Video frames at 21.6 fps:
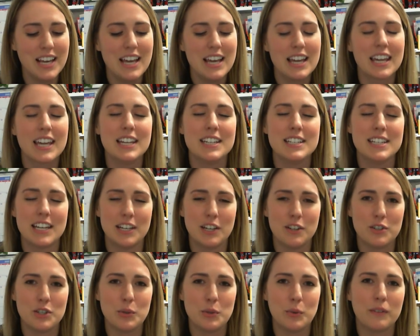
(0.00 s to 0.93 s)

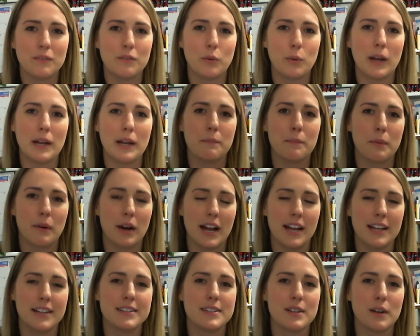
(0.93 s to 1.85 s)
Continue to avoid
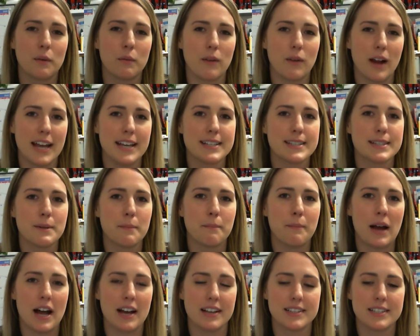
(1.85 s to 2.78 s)
breads, rice,
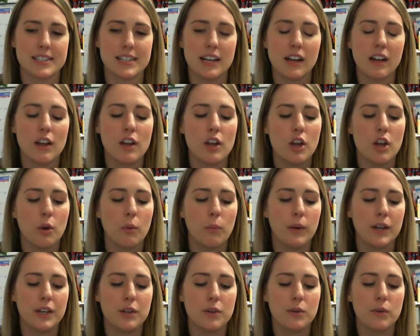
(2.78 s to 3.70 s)
pasta.
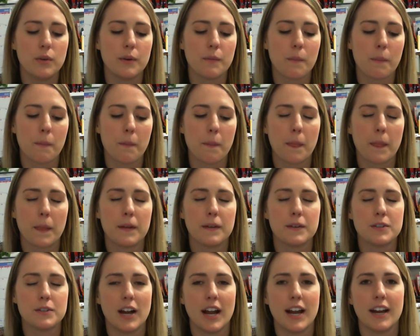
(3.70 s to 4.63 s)
We do
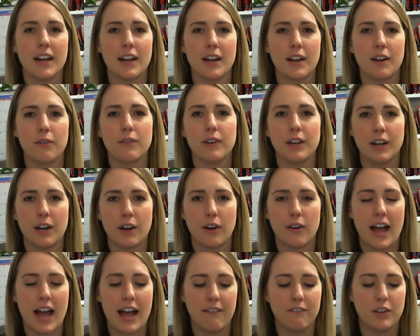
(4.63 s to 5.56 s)
try to,
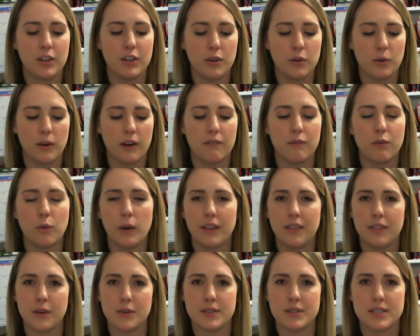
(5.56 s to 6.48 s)
have you
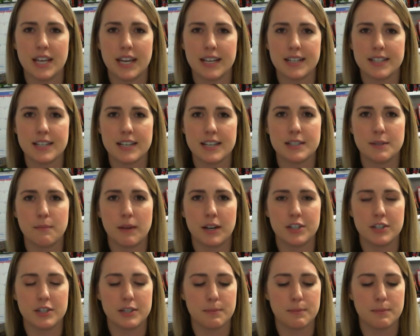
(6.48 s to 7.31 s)
avoid those things as much as